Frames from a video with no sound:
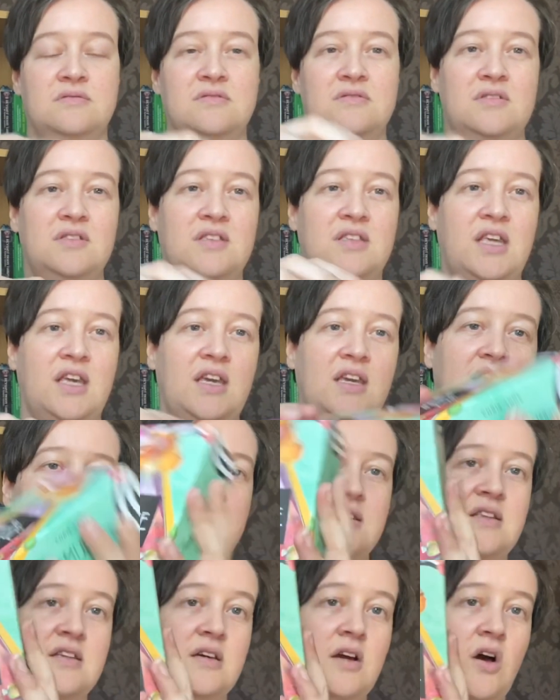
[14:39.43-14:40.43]
the
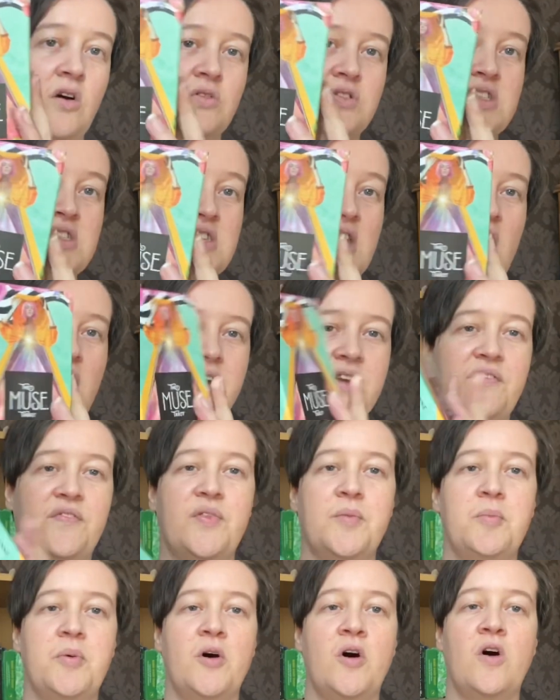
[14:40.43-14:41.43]
whole design of
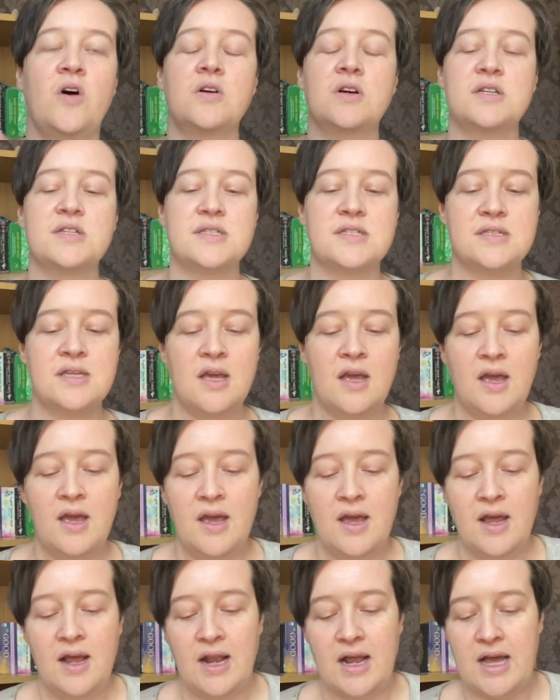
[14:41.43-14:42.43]
the box.
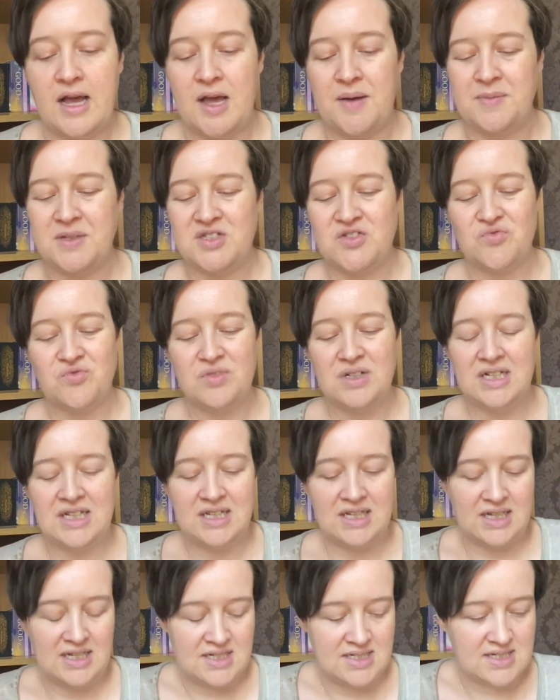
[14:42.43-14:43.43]
It's really
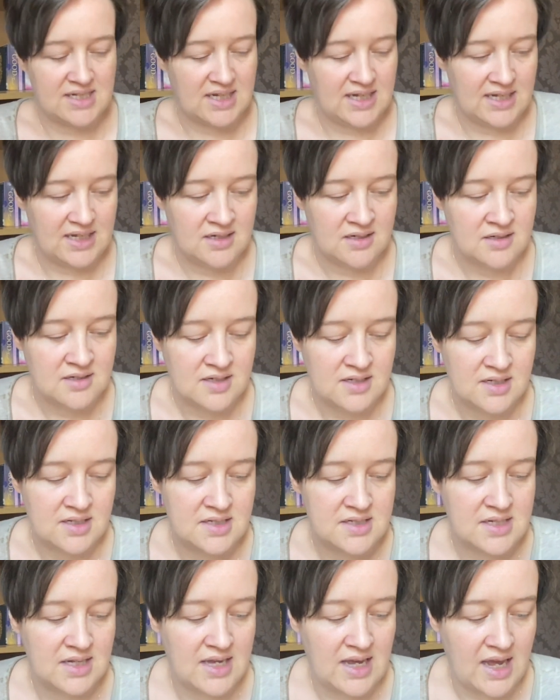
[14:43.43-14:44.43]
easy
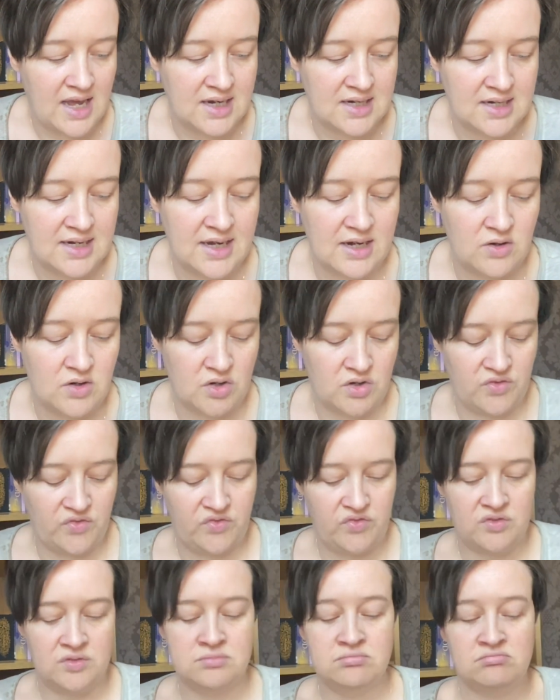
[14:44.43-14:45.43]
to get in and out
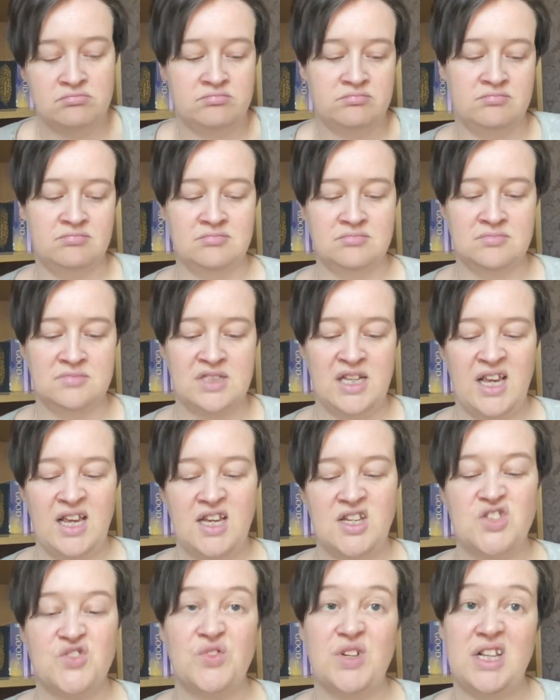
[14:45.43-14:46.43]
of.
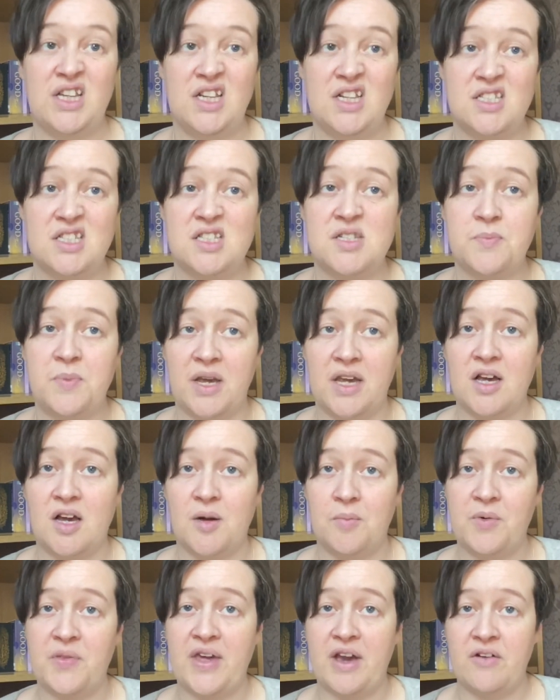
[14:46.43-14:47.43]
It's really easy to pick
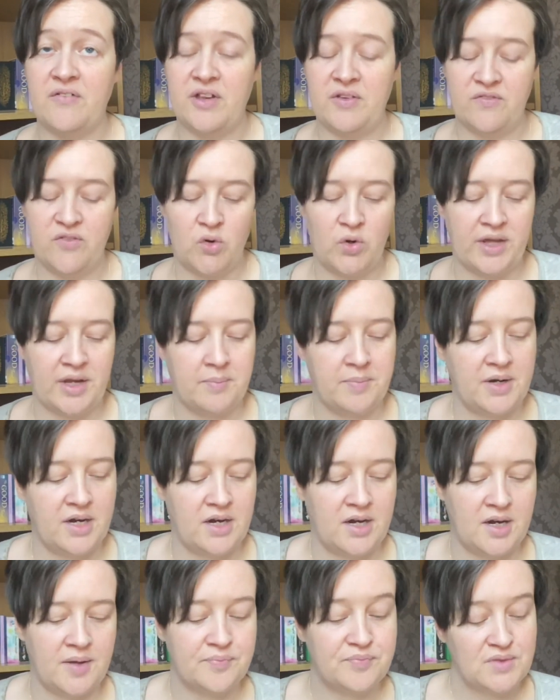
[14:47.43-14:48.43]
up without it falling
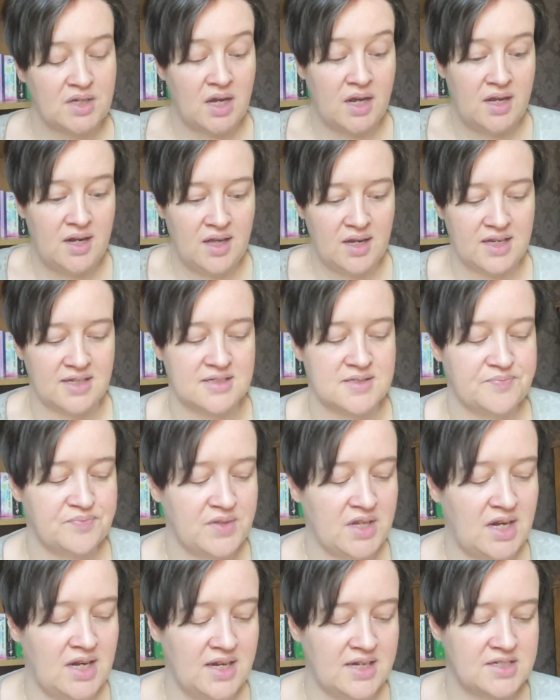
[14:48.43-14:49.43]
apart. I like it.
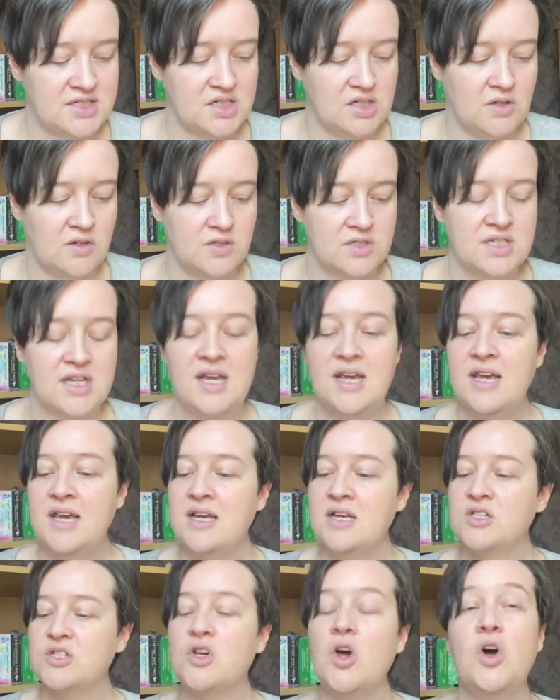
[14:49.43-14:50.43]
I like it a lot.
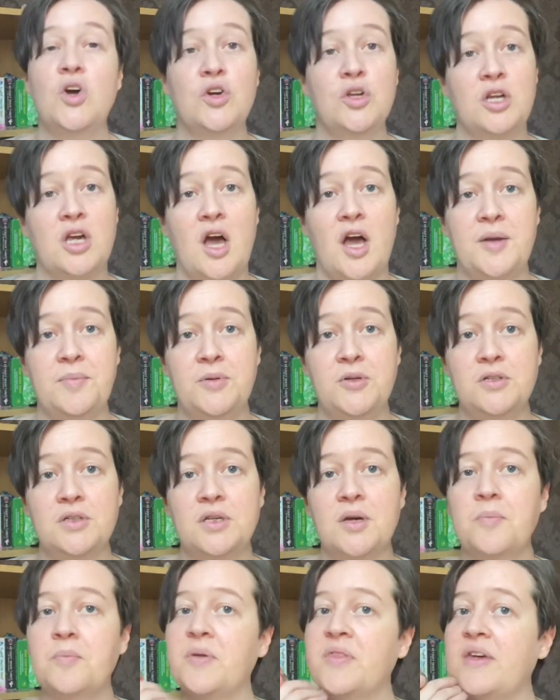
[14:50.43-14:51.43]
It's got a good
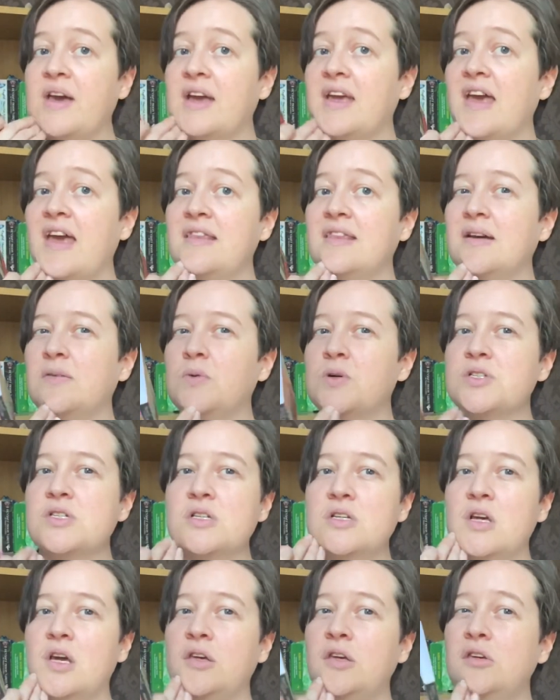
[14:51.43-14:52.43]
guidebook, but again, that
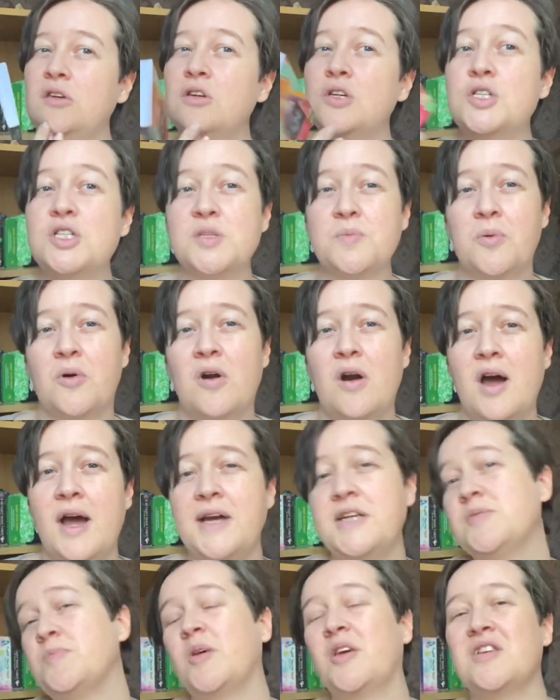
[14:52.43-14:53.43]
wasn't a huge
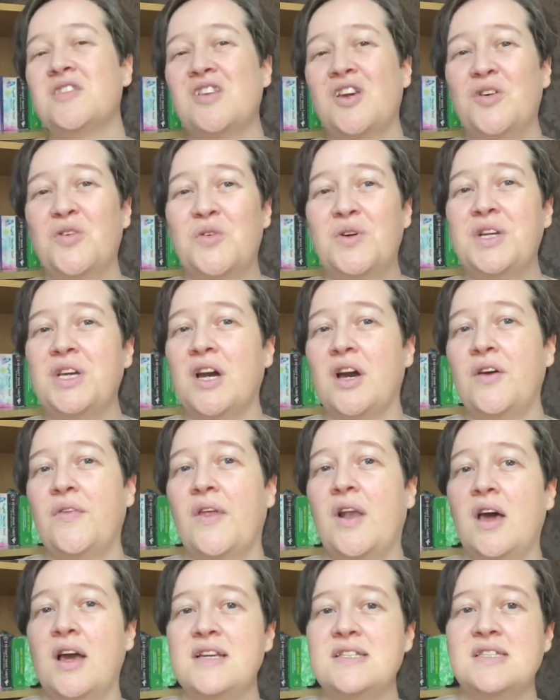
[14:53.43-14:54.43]
surprise because I already own
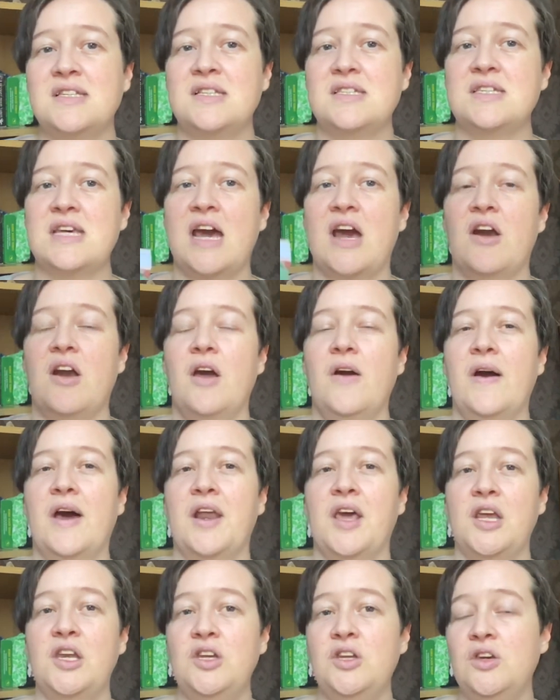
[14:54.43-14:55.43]
the Lights Muse Tarot,
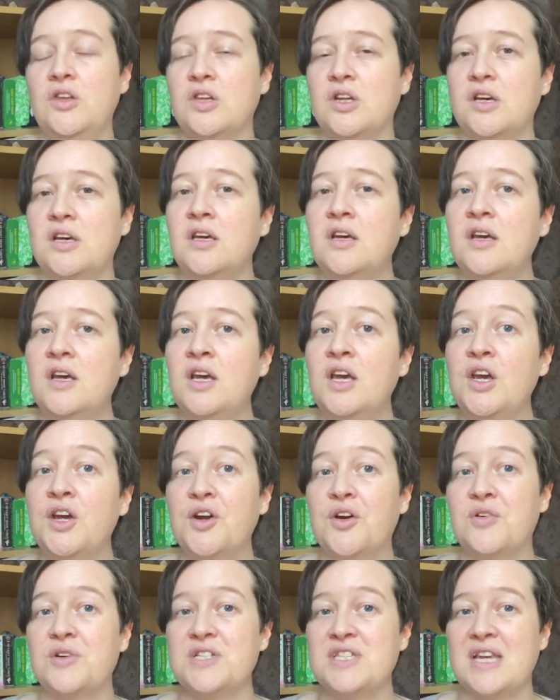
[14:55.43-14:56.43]
and I knew that
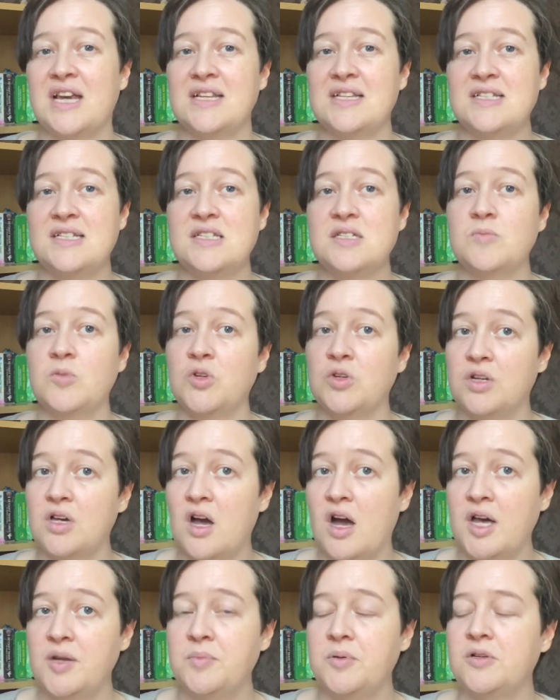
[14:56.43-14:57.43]
Chris Ann did some good
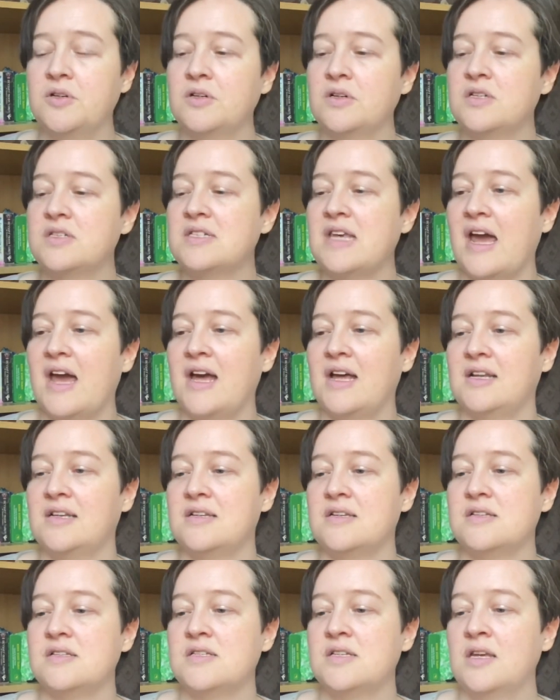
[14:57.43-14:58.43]
guidebooks,
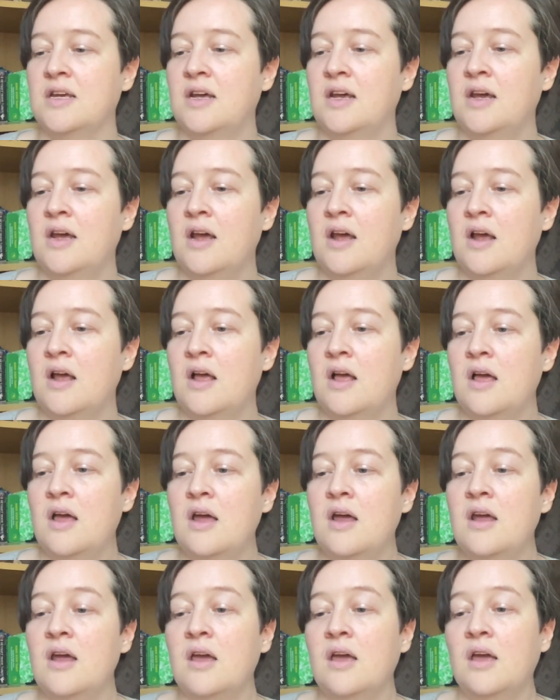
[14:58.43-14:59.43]
and
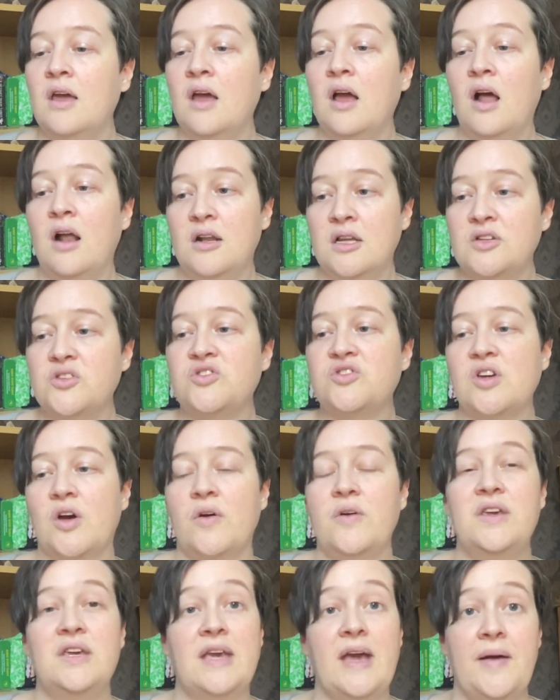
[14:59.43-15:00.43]
so
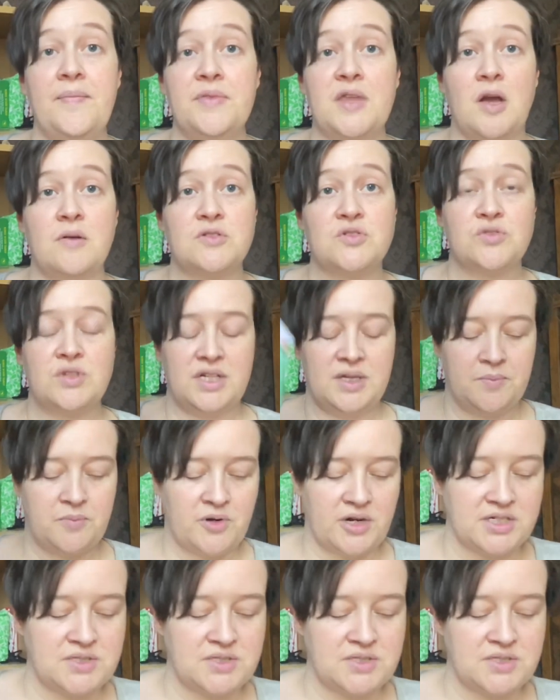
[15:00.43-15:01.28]
yeah, I was really impressed